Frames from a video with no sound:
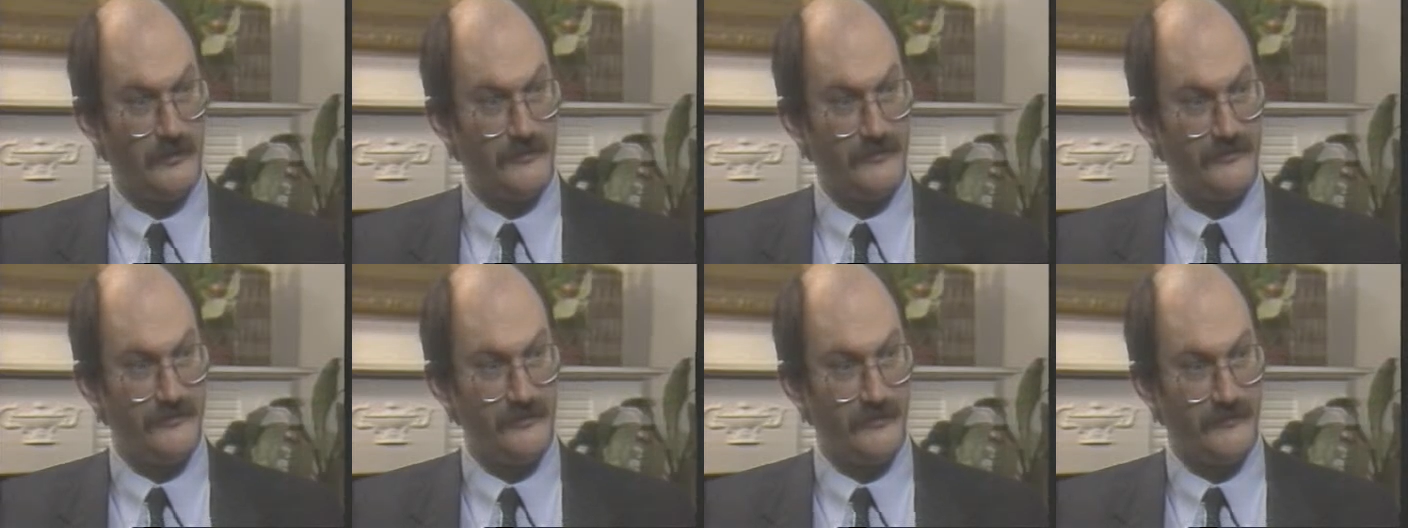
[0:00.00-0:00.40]

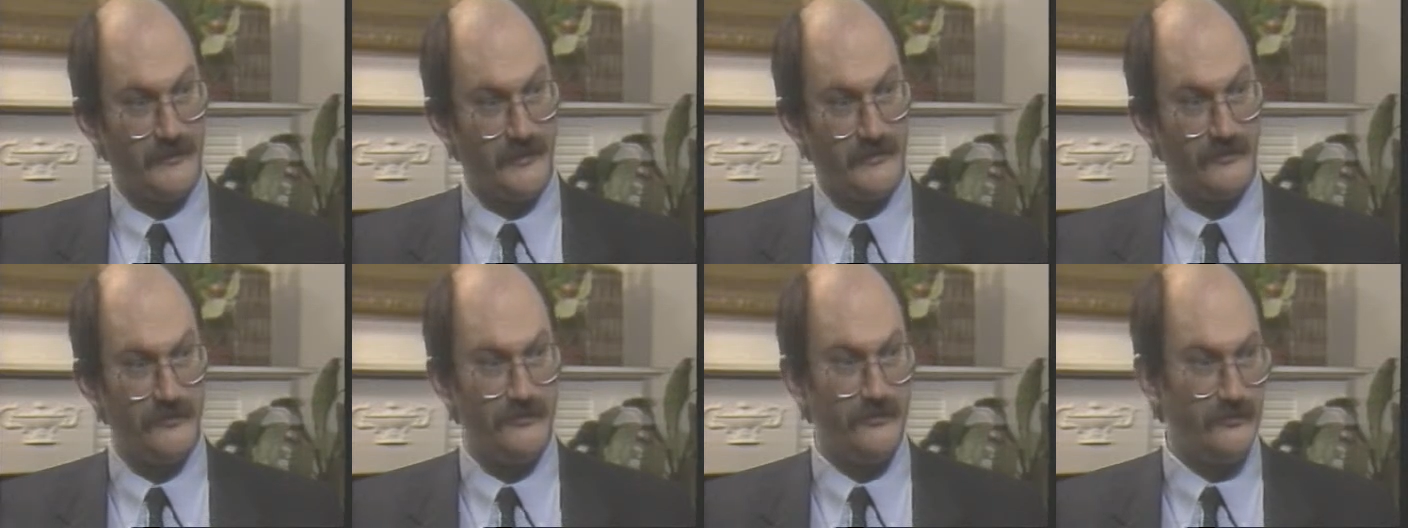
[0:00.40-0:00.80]
so
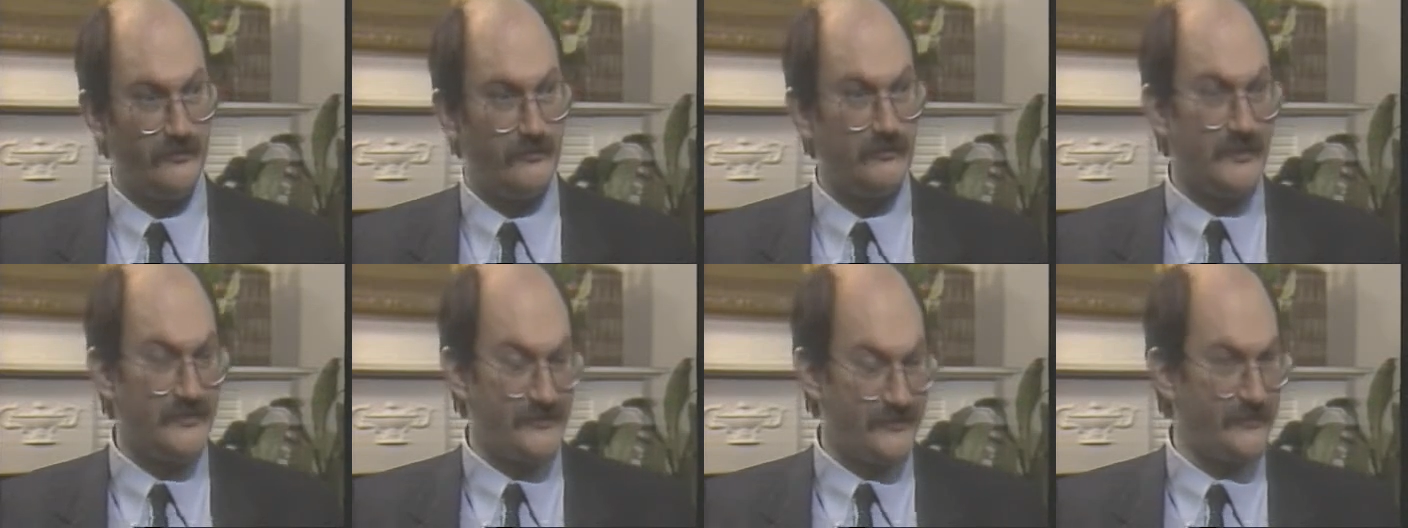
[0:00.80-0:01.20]
that you,
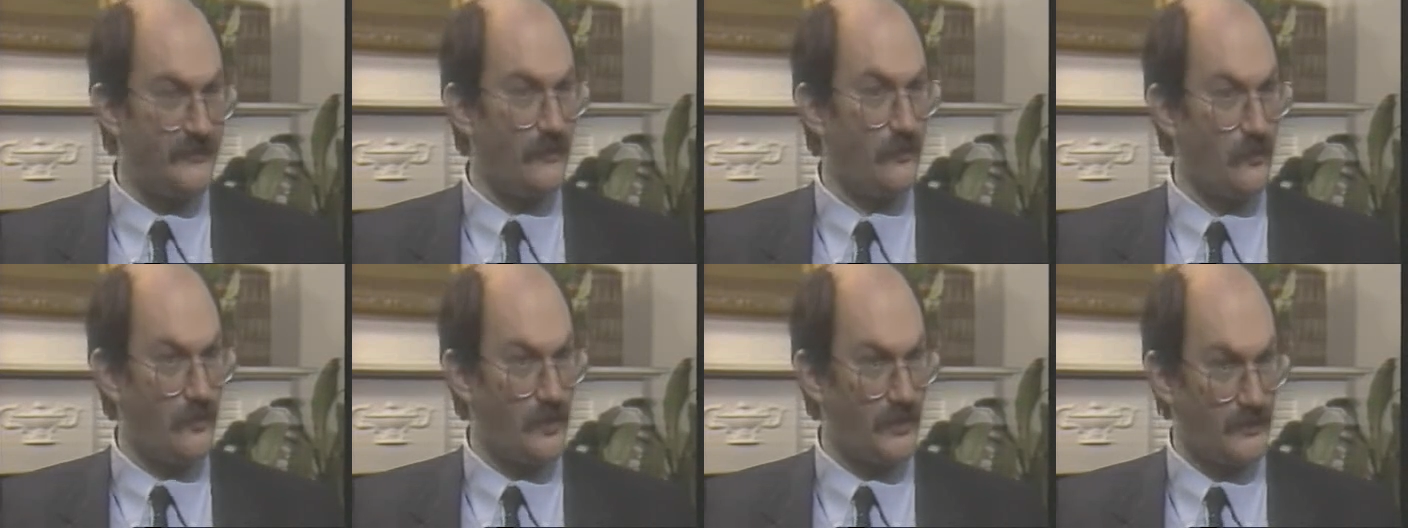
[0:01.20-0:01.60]
you may
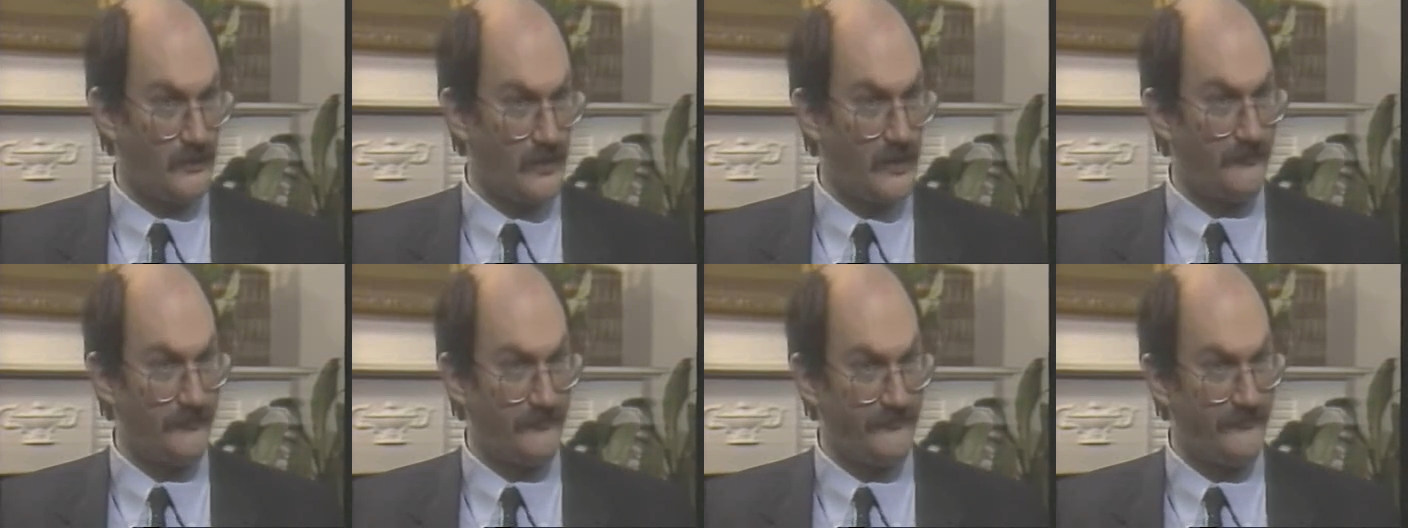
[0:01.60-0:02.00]
still want
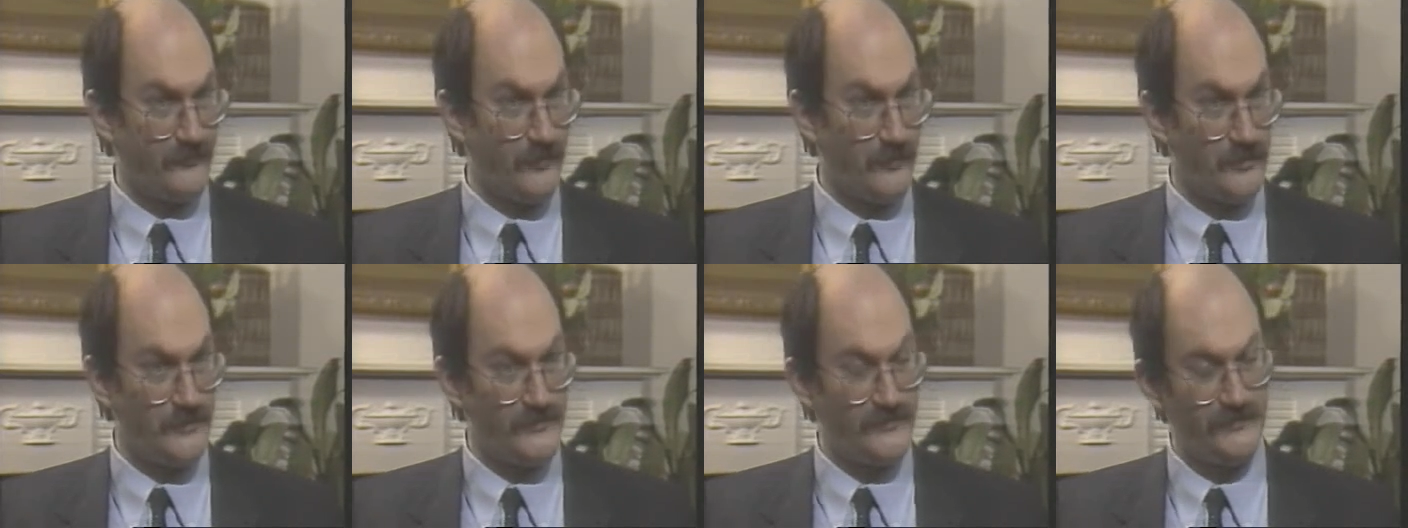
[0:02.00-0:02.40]
high
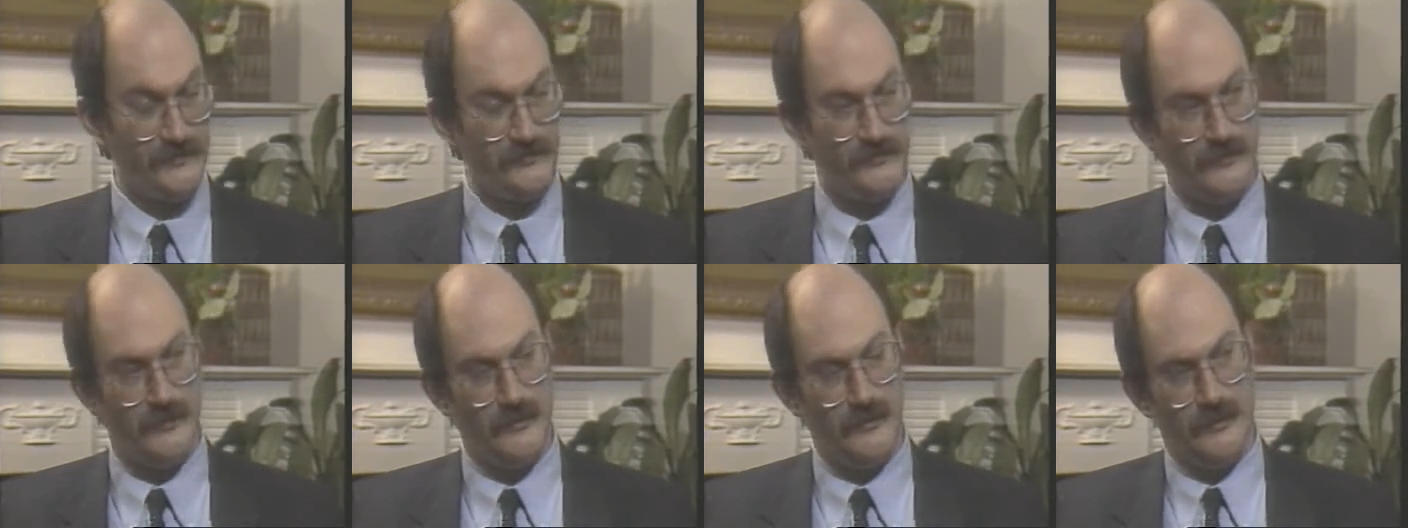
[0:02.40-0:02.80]
performance.
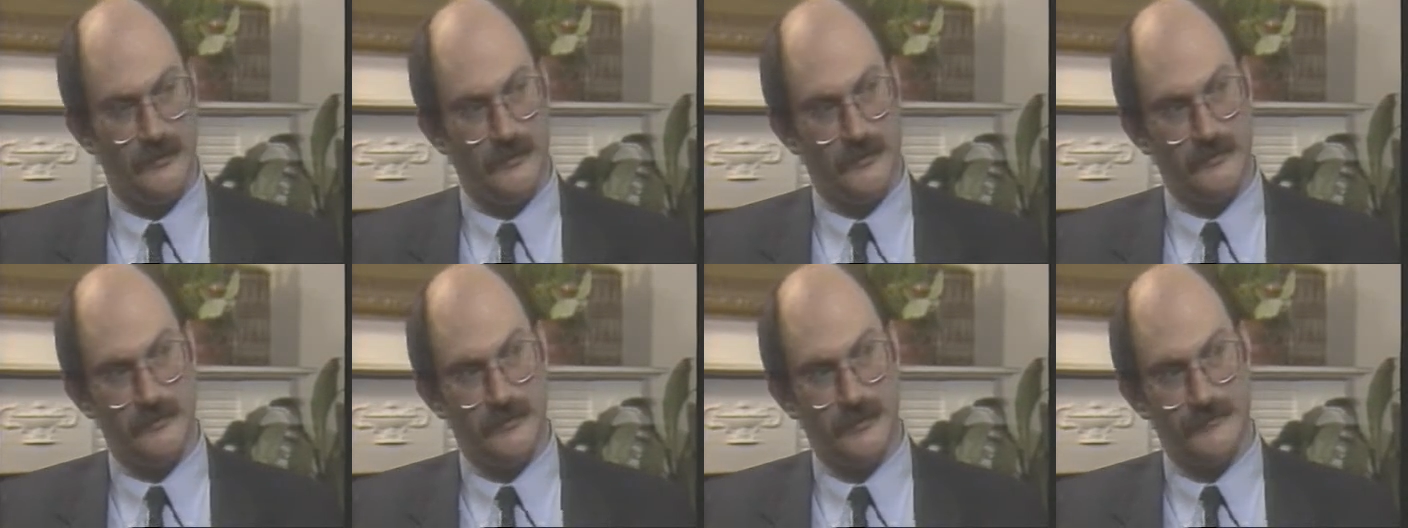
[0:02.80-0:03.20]

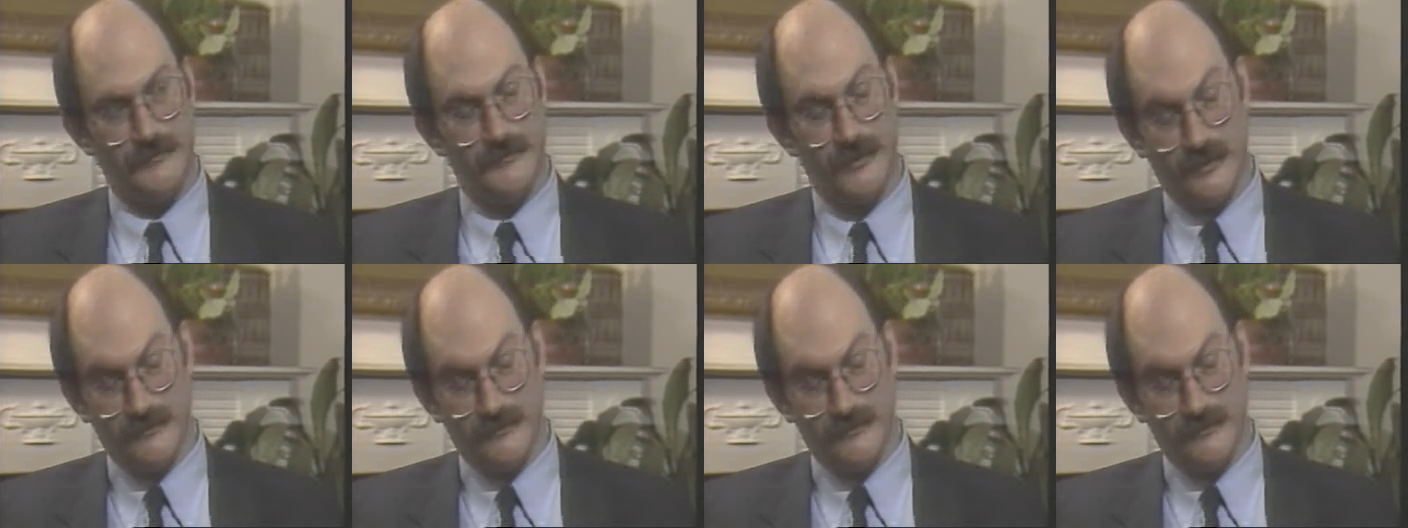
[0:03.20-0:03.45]
Now, the